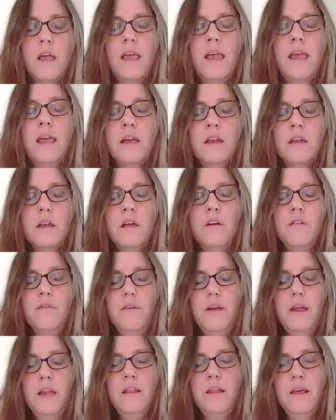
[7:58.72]
And if
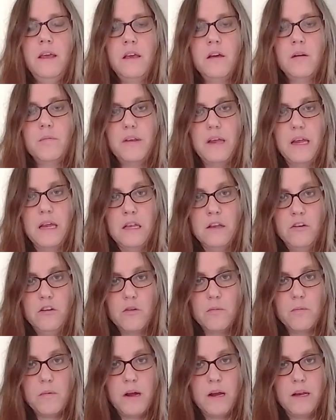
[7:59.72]
anything comes into
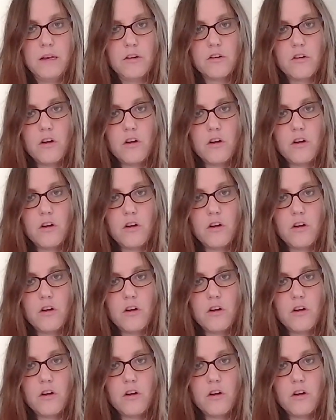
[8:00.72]
your mind, your